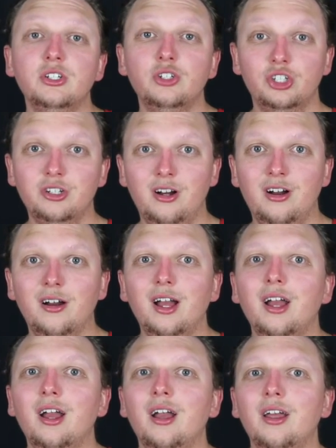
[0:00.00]
and Shaw,
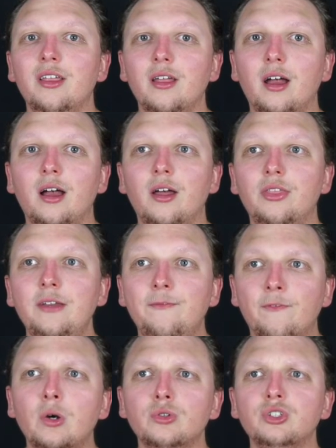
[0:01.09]
the
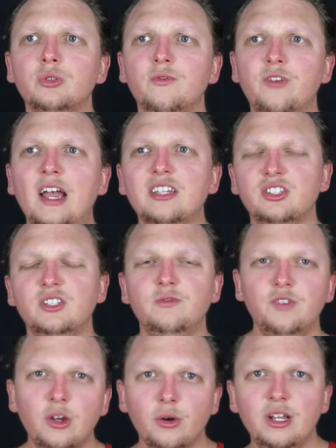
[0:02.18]
first Fast and
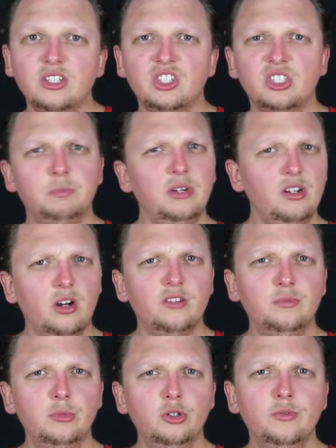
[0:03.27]
Furious
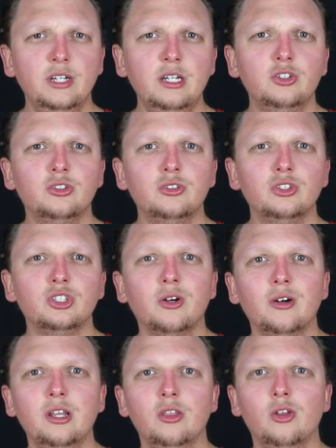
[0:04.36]
spin-off movie
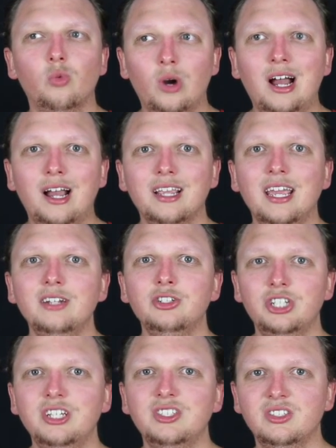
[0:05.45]
starring The Rock and
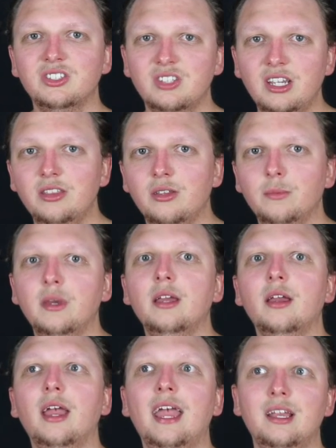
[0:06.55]
Jason Statham
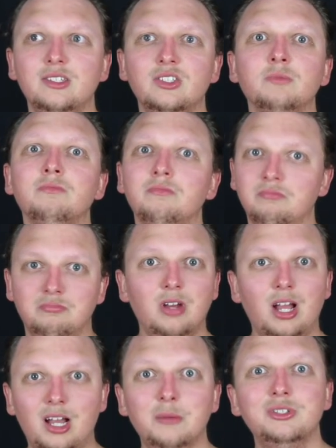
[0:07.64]
as
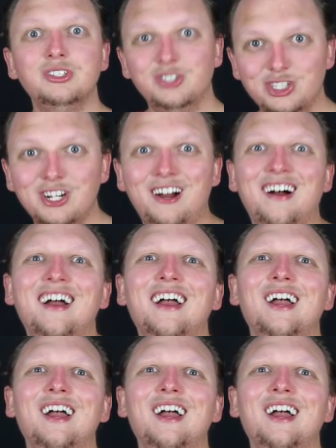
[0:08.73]
Hobbs and Shaw.